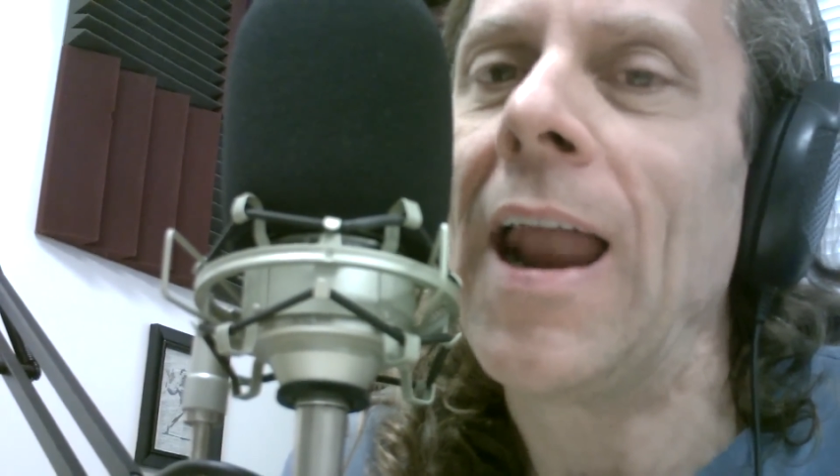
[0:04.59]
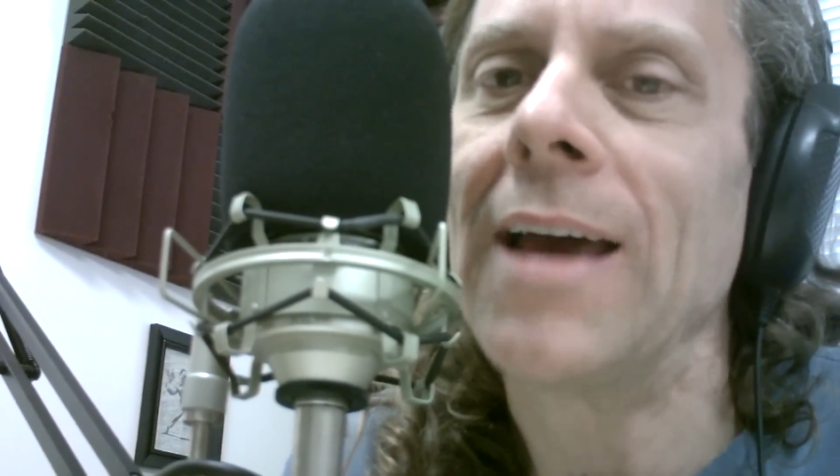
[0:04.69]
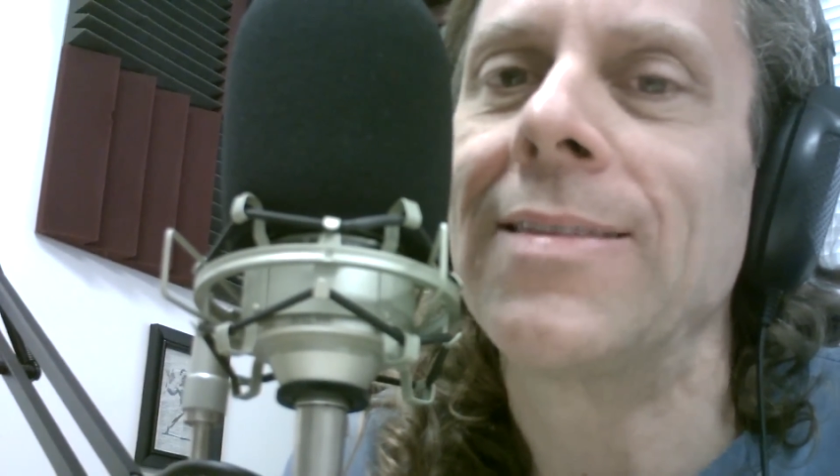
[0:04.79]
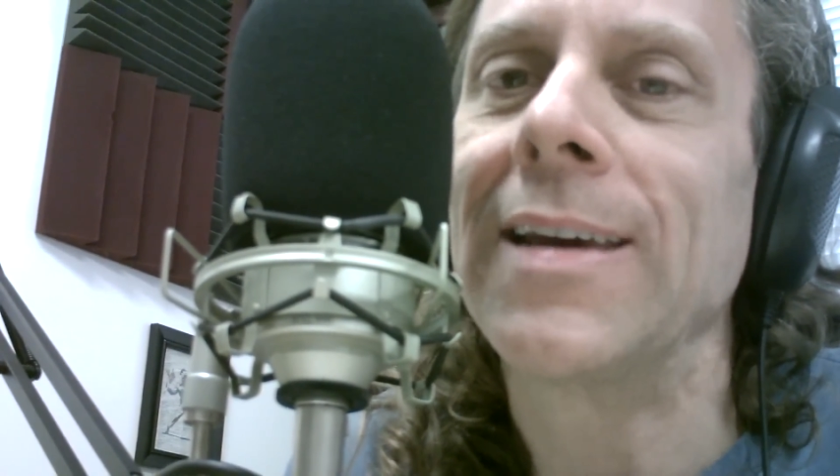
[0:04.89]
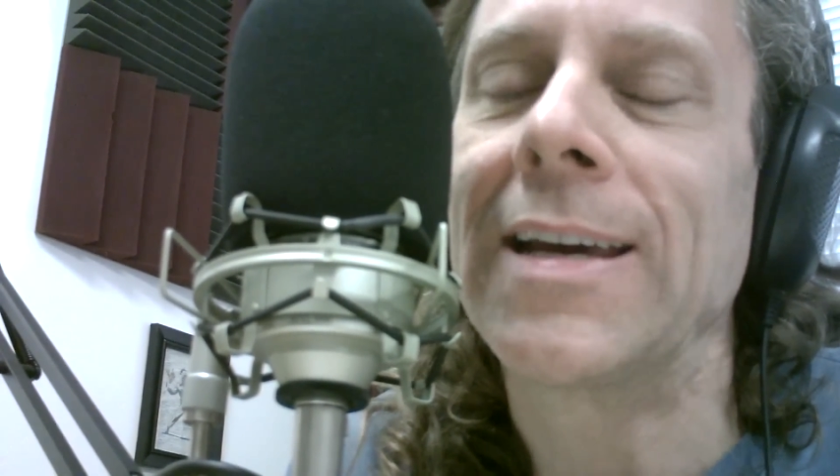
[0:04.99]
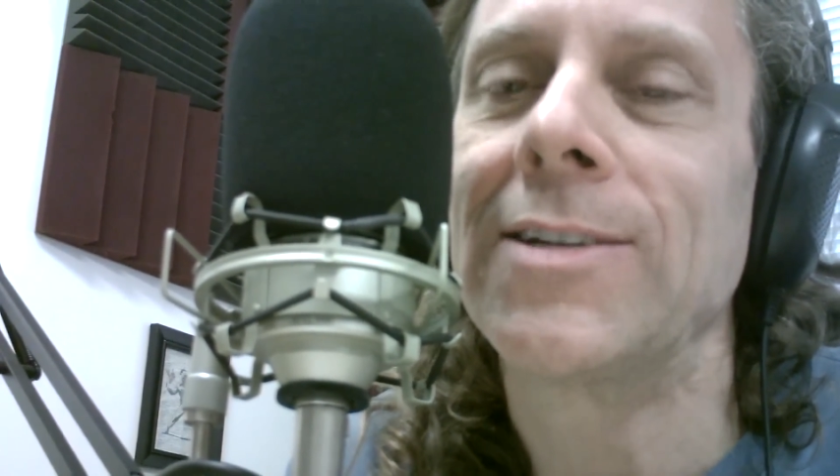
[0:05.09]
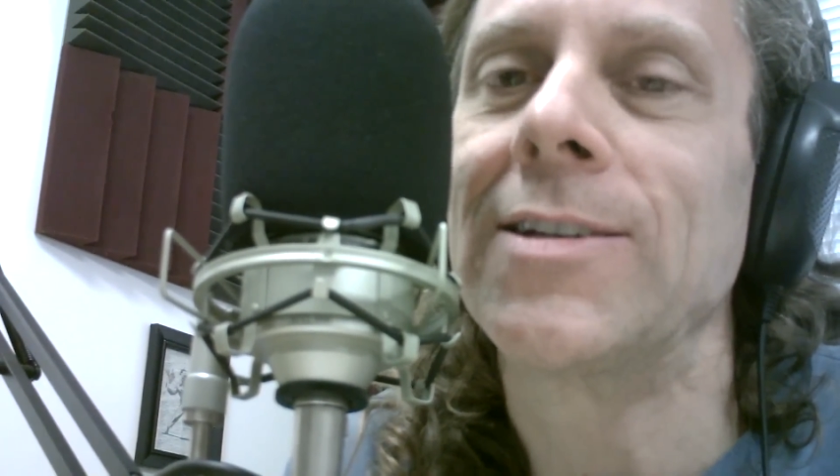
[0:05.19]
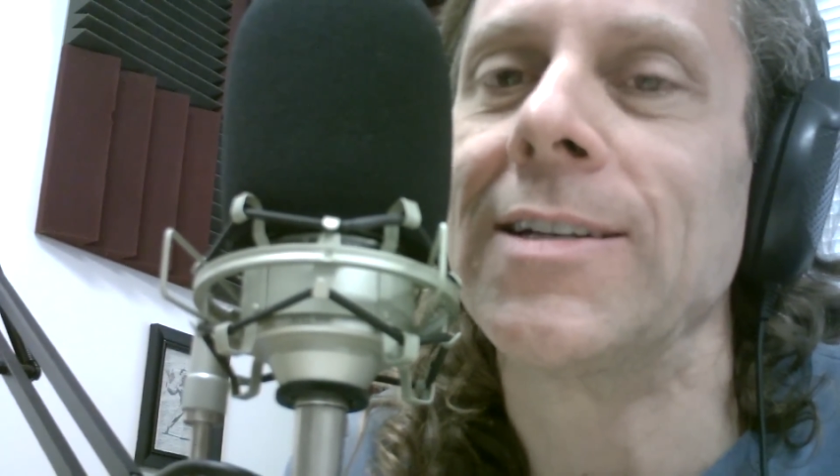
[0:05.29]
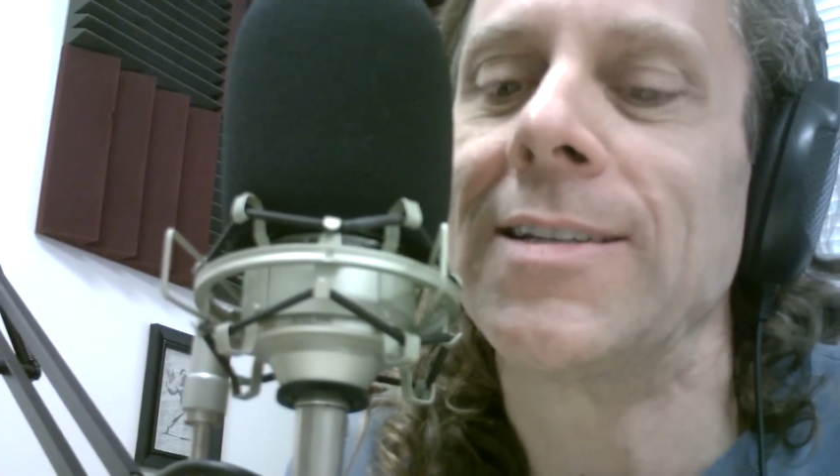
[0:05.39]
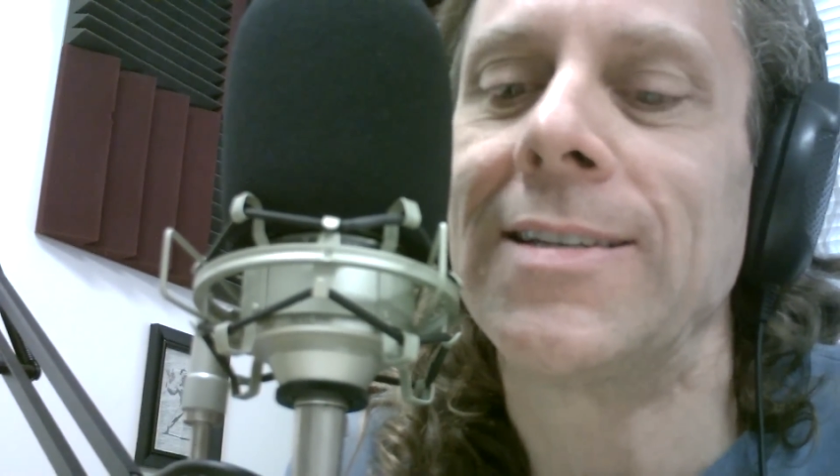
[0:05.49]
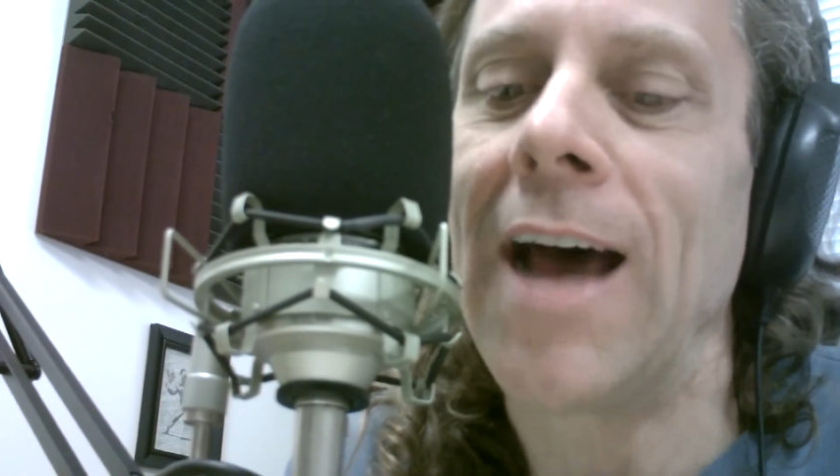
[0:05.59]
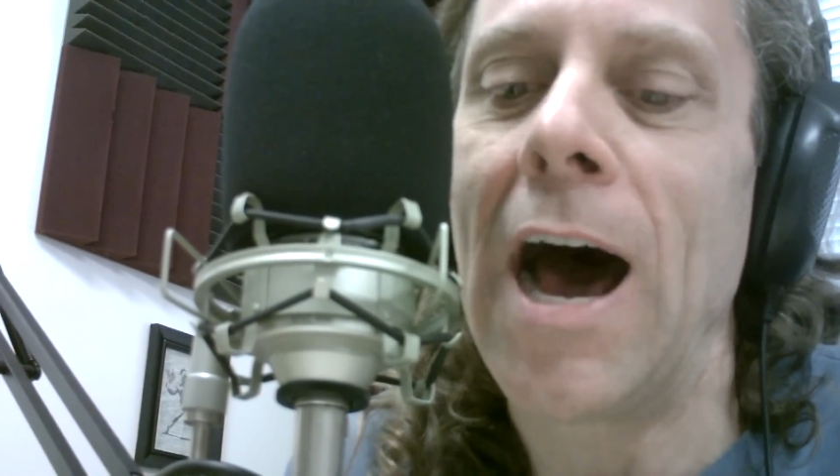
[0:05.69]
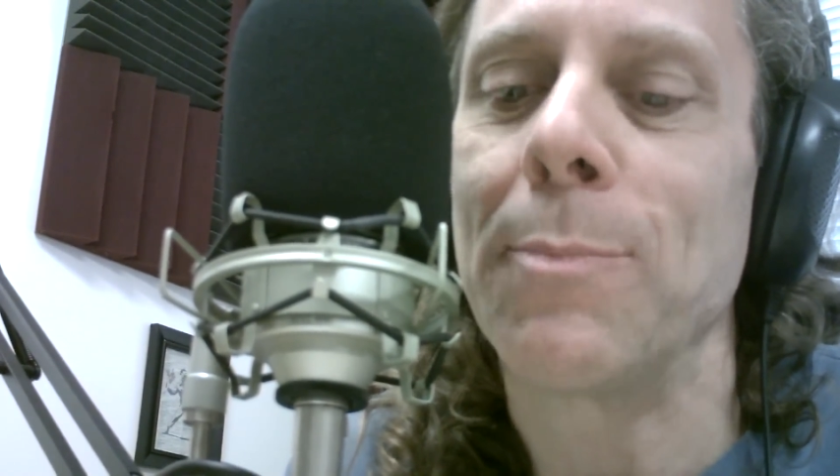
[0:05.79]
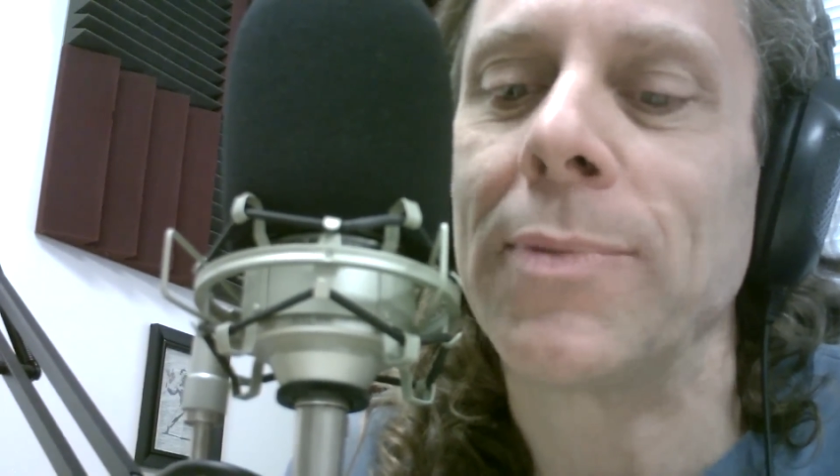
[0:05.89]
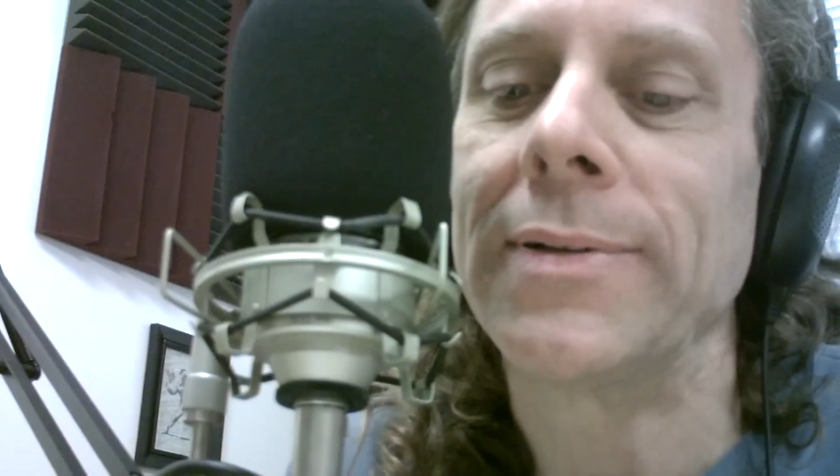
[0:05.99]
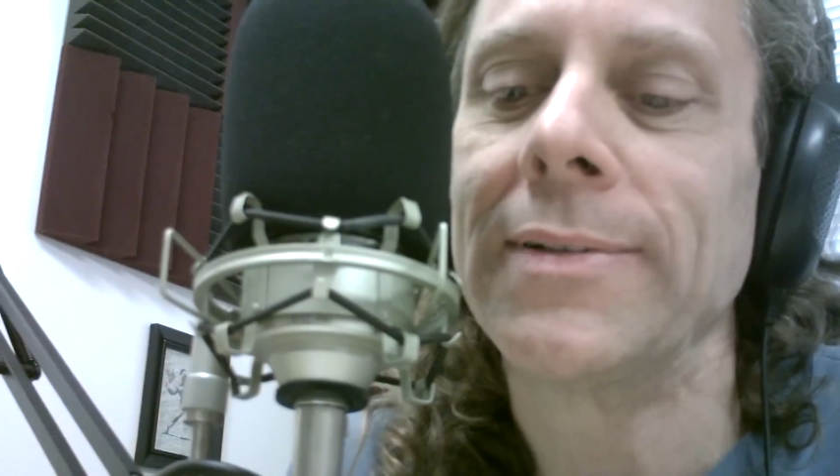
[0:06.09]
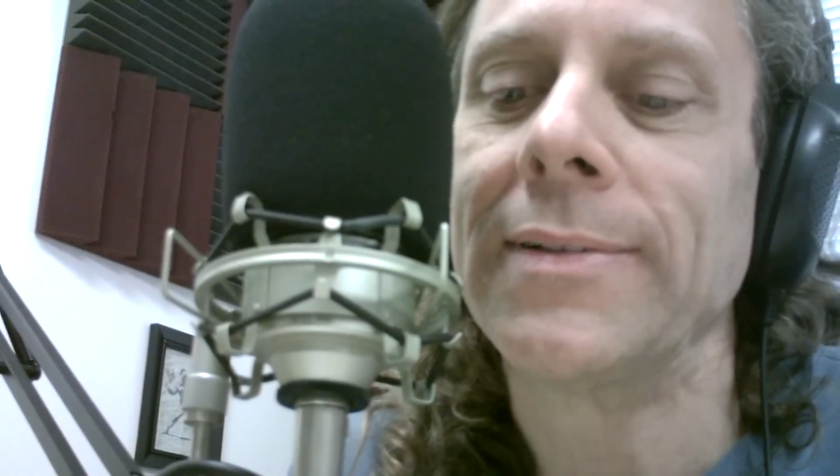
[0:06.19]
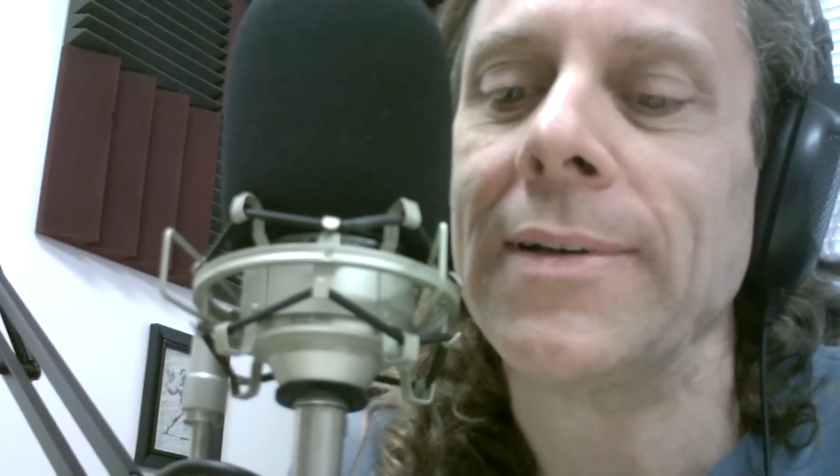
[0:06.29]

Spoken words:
and I think it should stop.